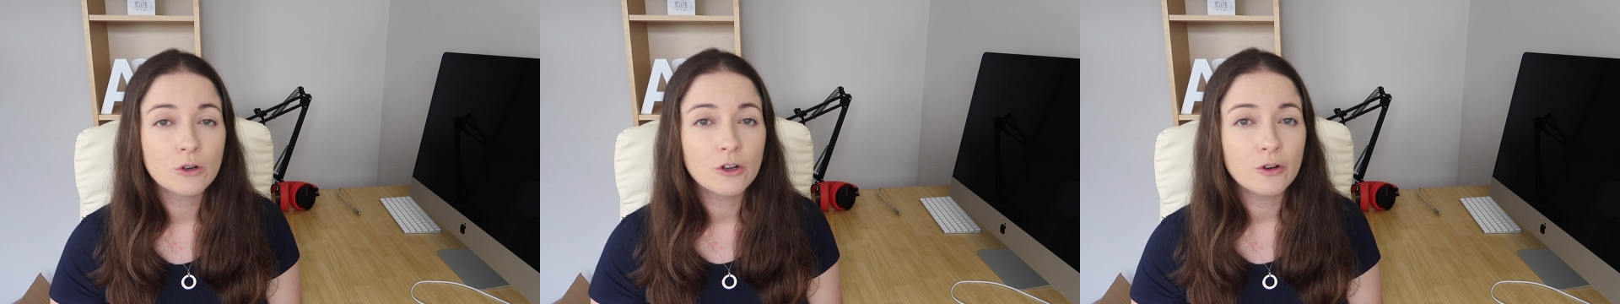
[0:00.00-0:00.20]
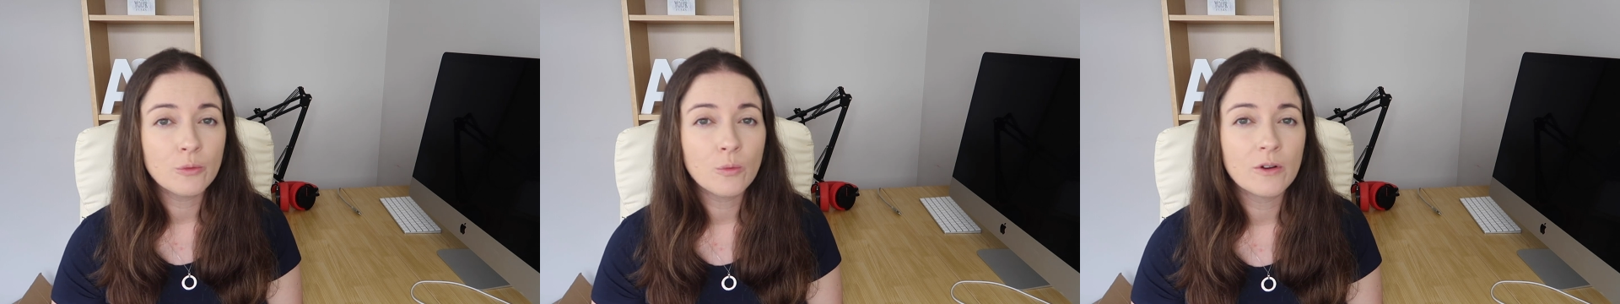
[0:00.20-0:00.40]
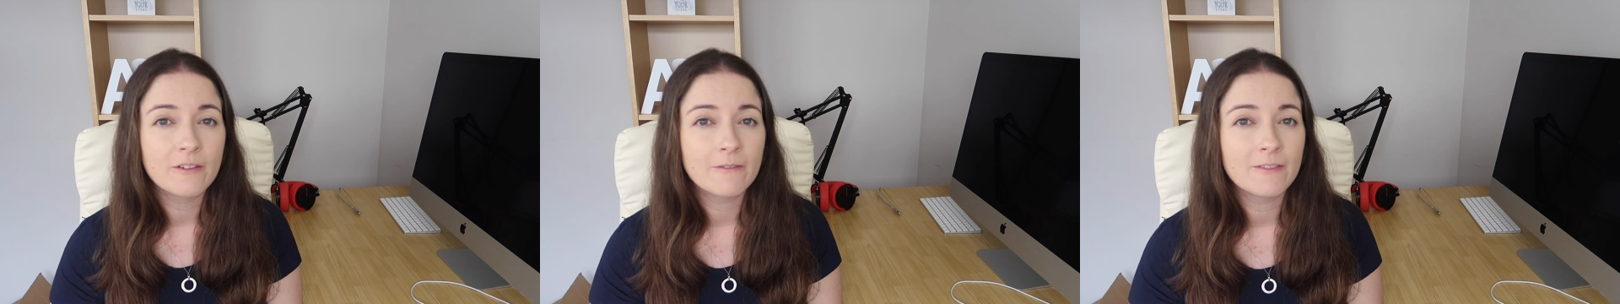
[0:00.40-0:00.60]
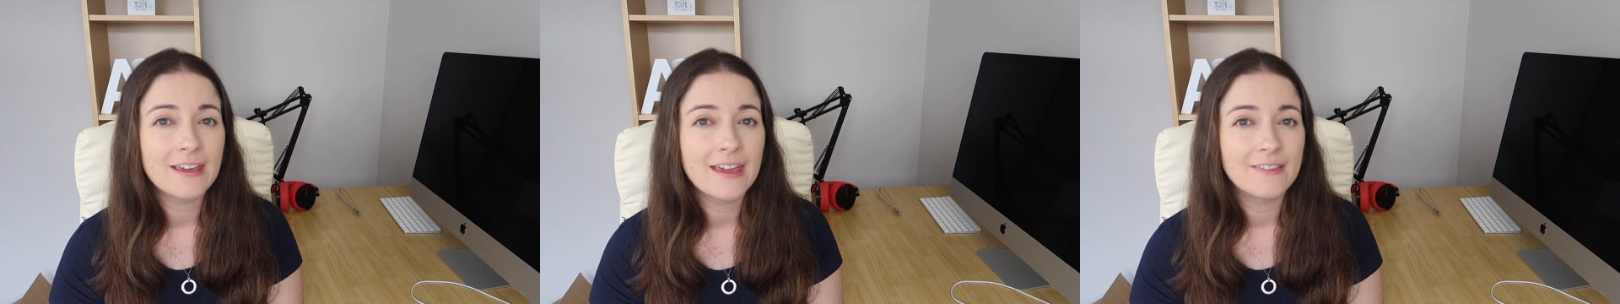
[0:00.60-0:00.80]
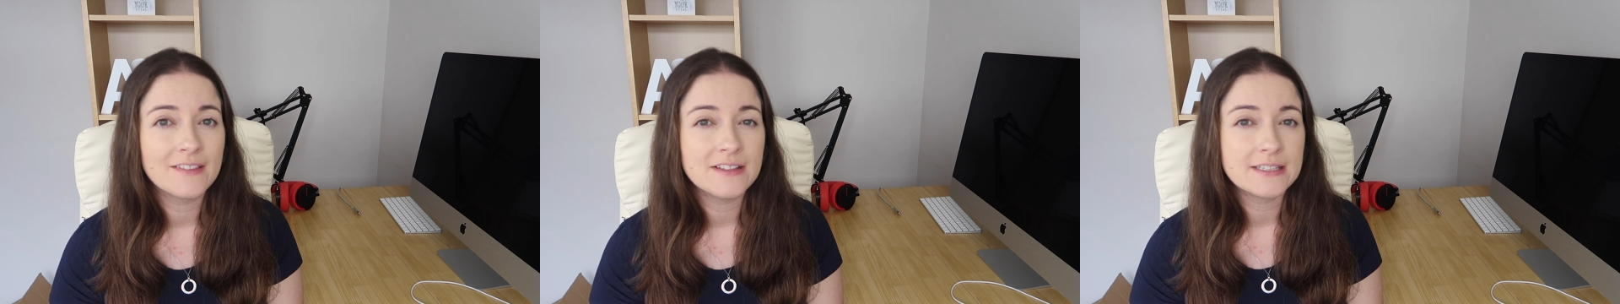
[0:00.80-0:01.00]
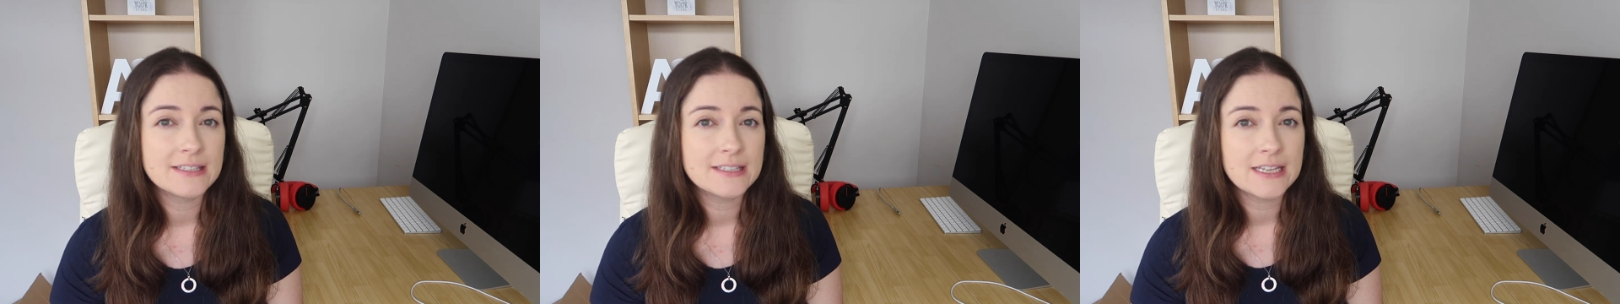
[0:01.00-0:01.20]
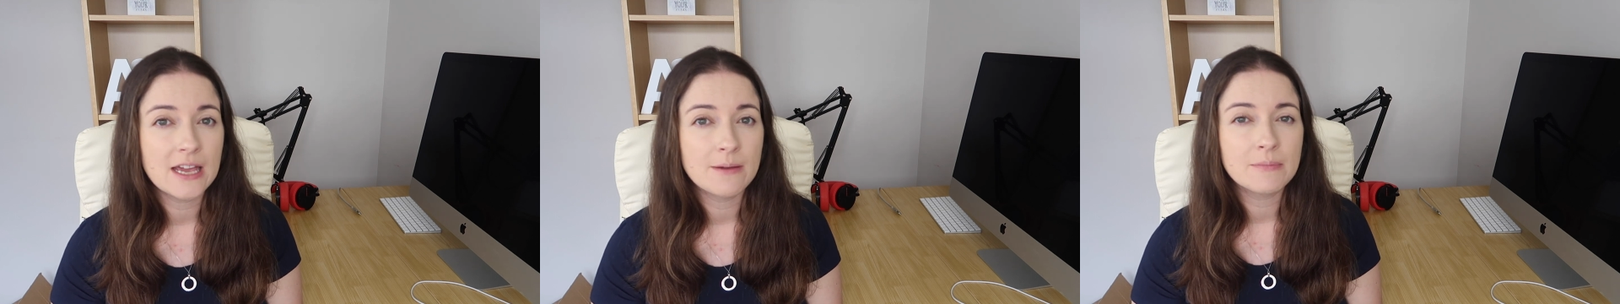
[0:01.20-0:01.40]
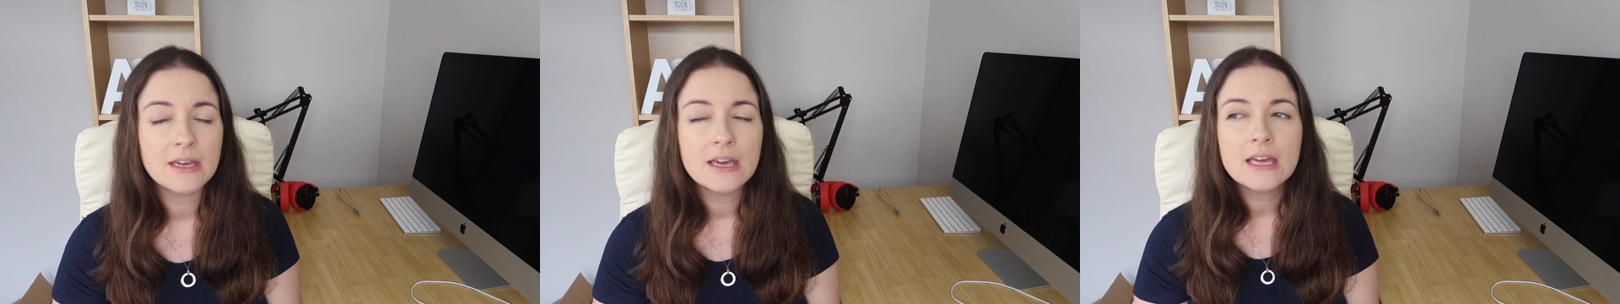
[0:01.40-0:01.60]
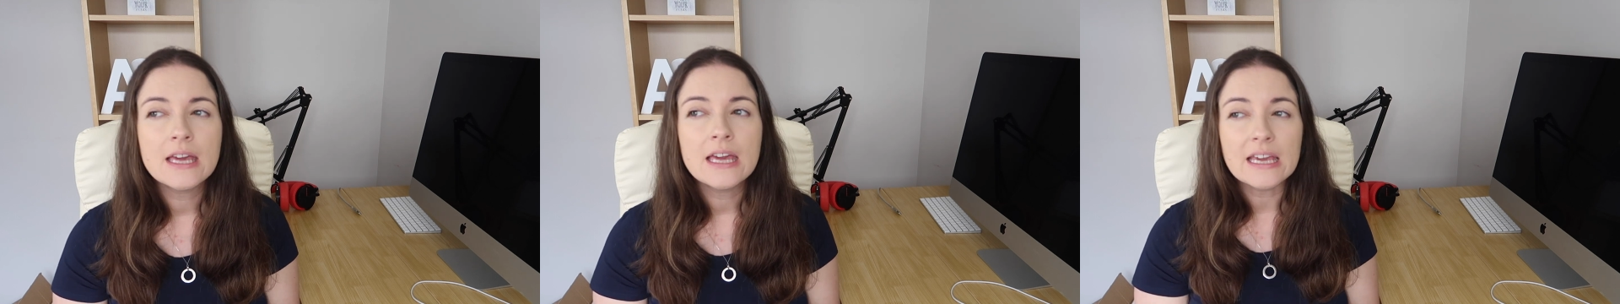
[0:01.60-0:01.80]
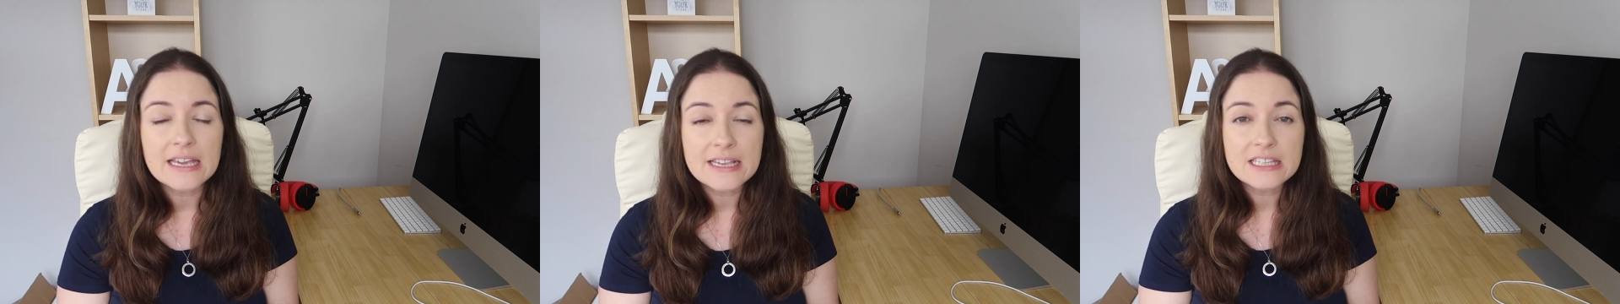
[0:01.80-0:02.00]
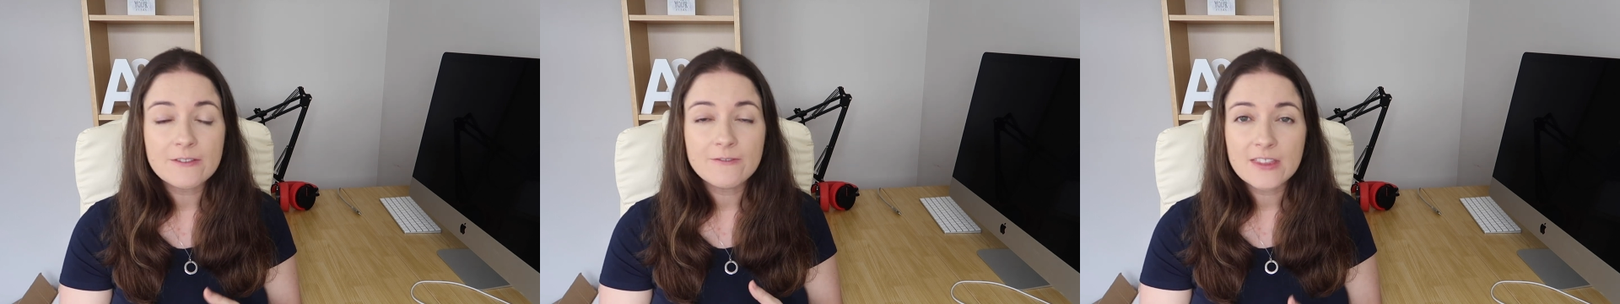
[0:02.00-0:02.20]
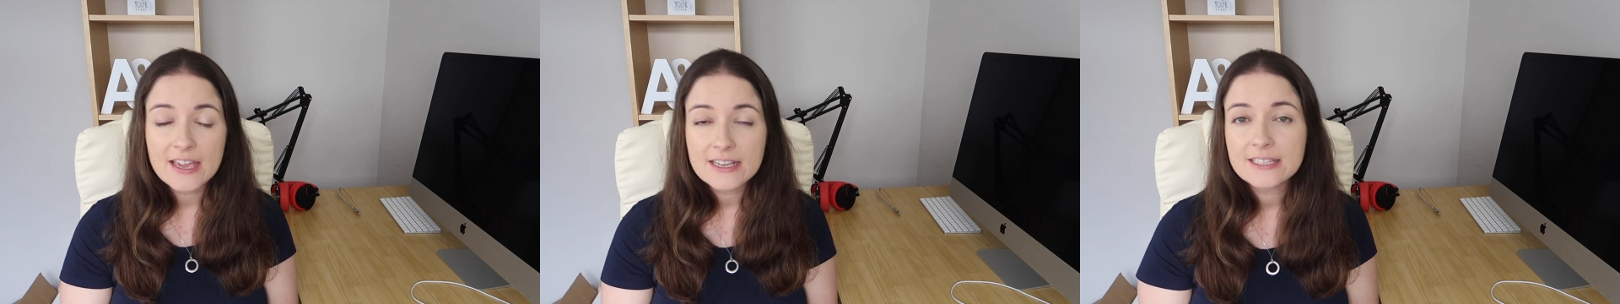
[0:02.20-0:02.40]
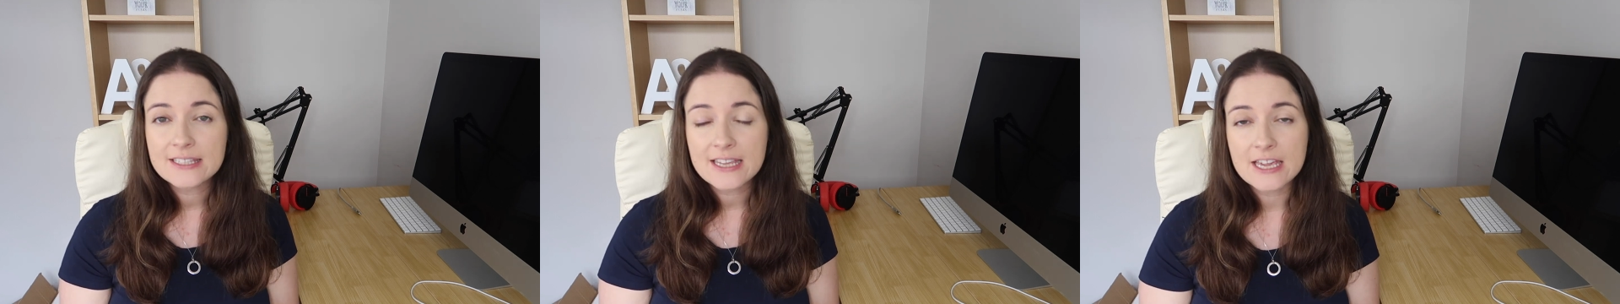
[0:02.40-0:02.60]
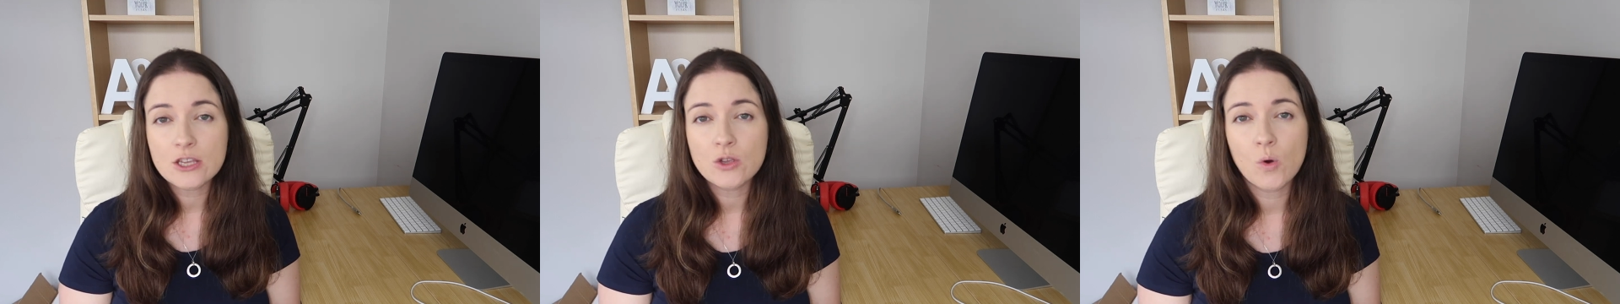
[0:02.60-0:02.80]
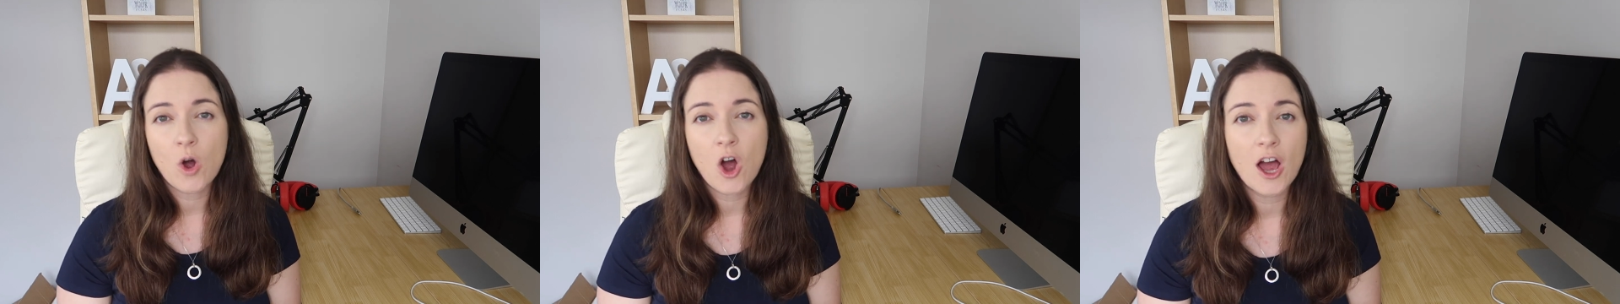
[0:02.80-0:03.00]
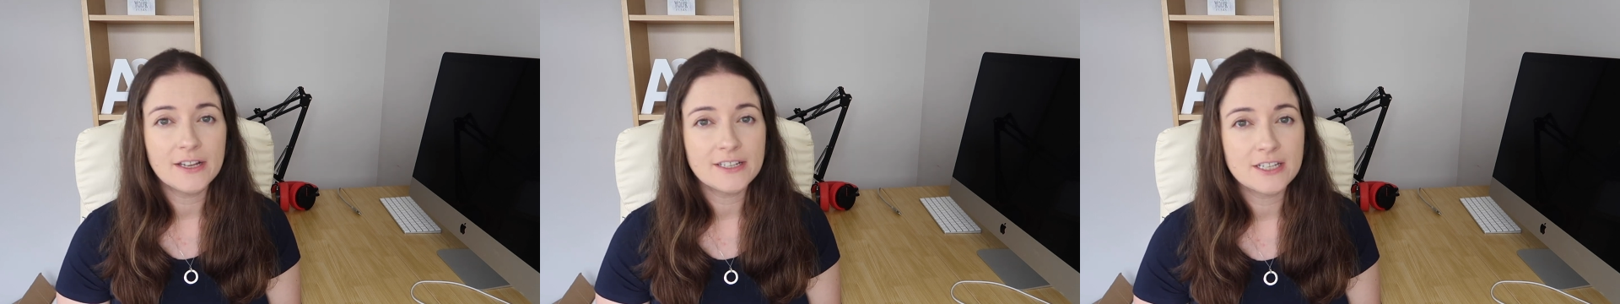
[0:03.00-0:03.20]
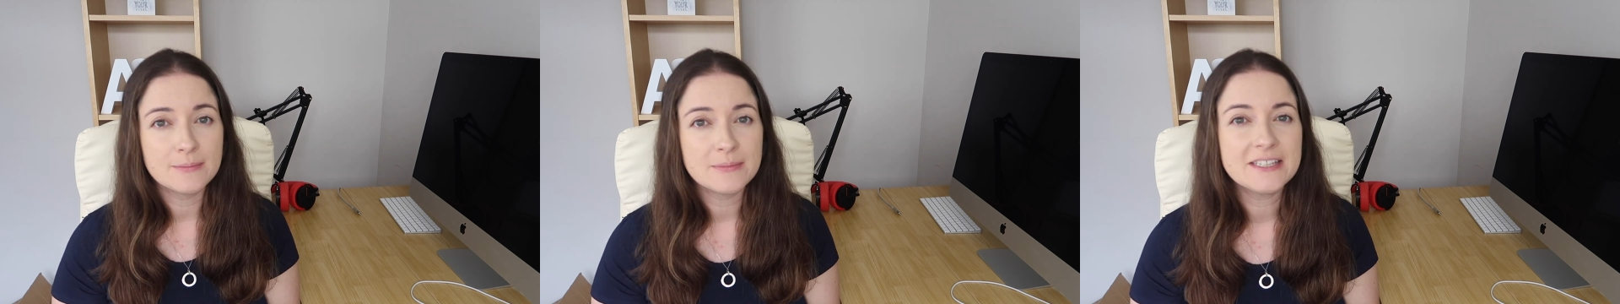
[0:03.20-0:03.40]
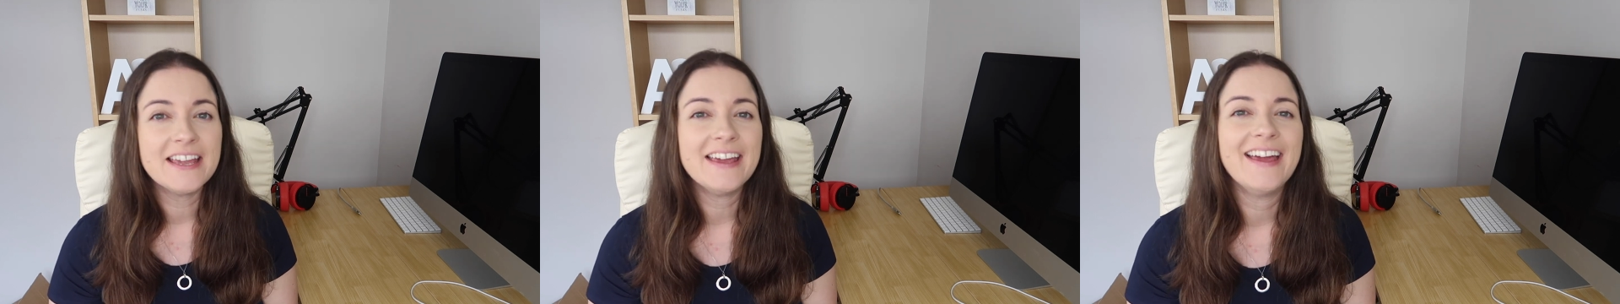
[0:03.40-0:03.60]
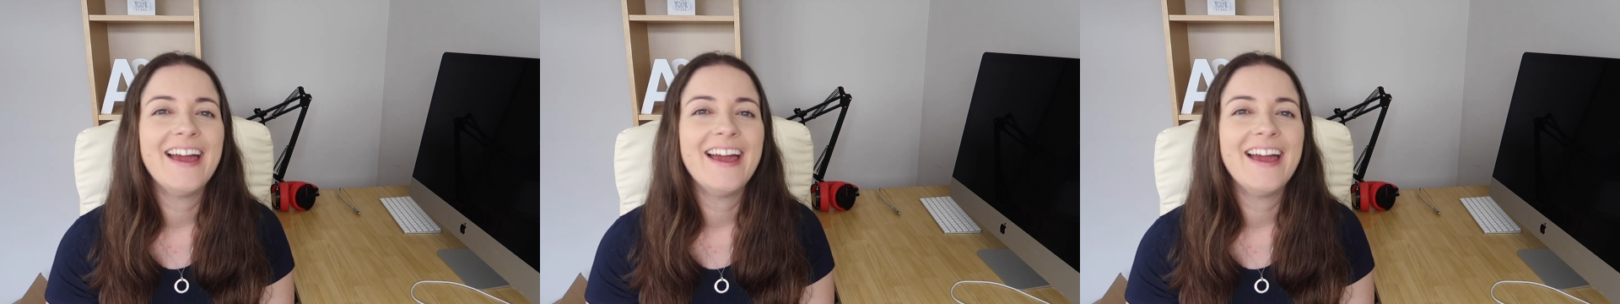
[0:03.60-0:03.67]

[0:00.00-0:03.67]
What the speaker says: not want to forget this step, is if they're seeing your items